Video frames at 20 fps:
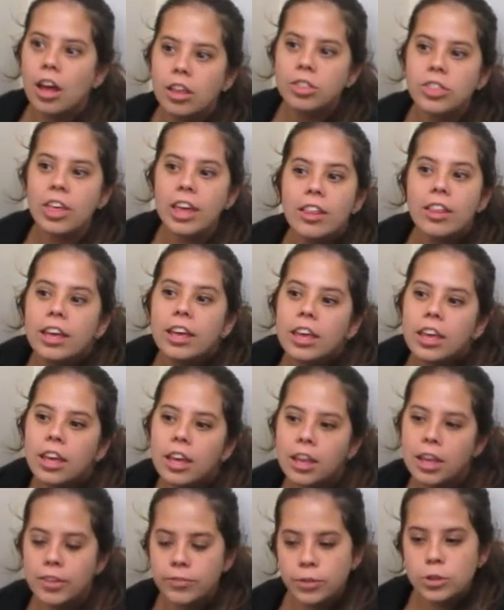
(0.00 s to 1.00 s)
They,
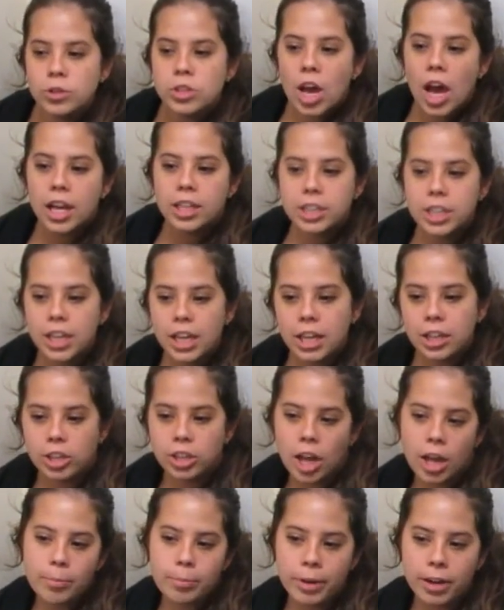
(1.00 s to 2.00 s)
like, if you touch it and you're
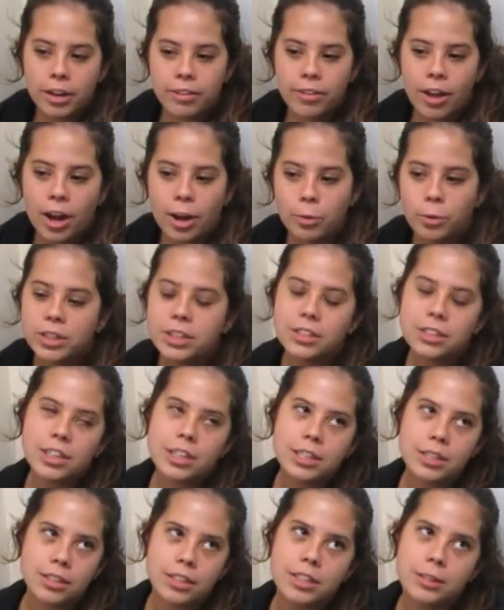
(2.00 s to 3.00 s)
not pure of heart, which,
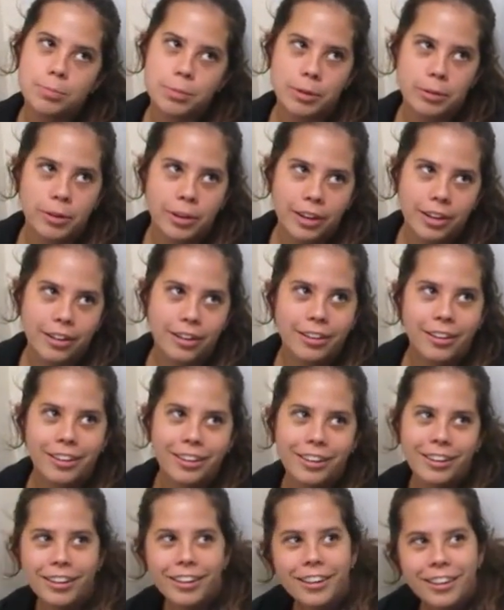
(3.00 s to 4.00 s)
let's be real,
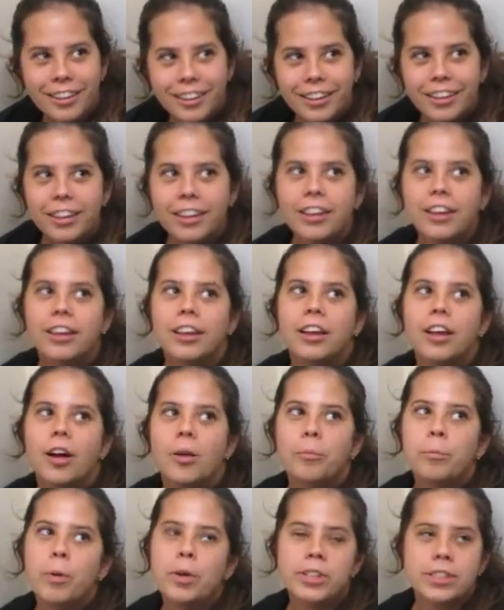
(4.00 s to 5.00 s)

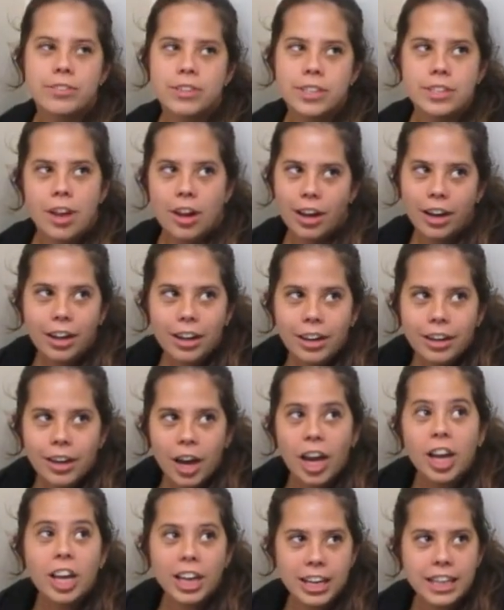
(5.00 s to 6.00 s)
most of us aren't,
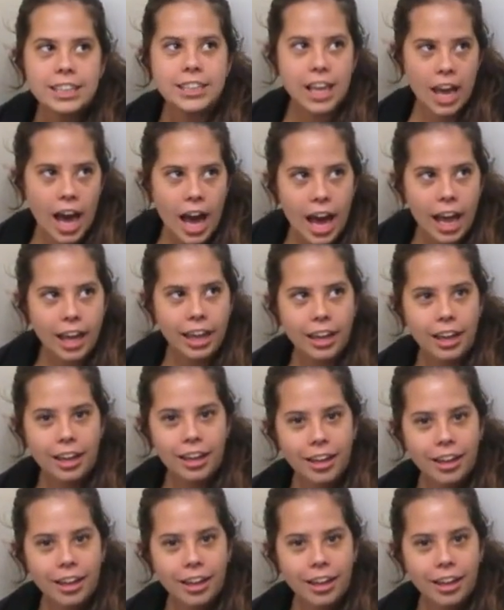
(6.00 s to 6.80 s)
are gonna die.